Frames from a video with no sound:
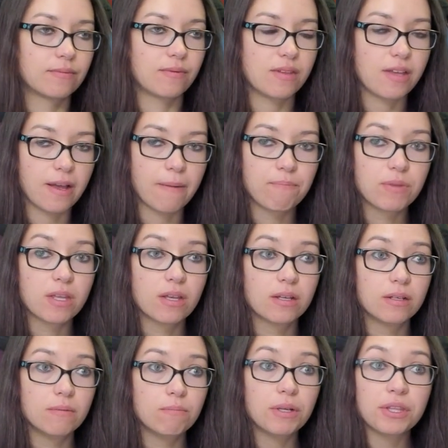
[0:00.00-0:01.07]
Yeah.
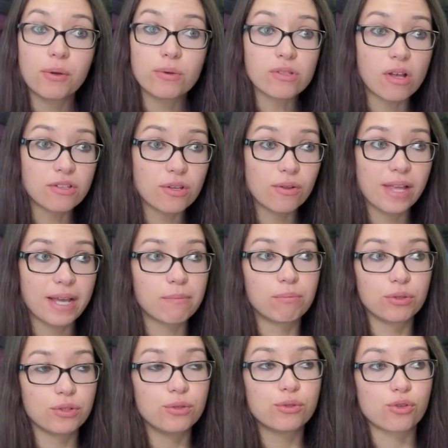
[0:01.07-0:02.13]
But there was also
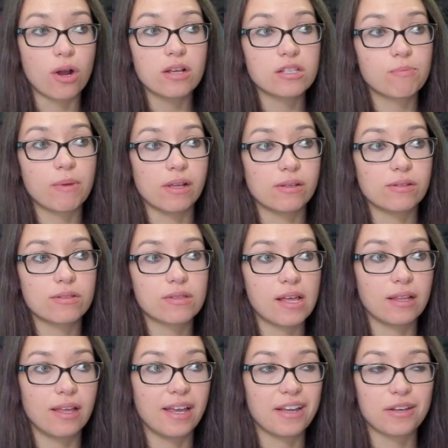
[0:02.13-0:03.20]
blue draw spells that
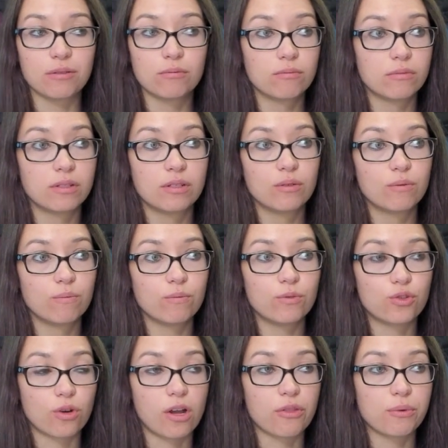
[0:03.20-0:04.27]

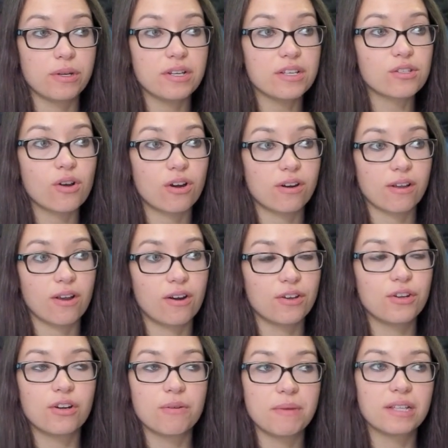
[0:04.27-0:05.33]
draw 3, discard a card. You
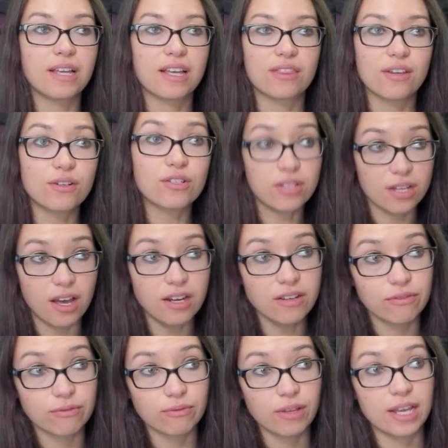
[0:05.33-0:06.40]
know what I mean? There's a ton
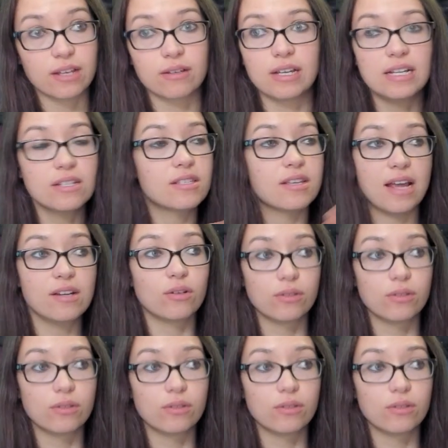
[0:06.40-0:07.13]
of incidental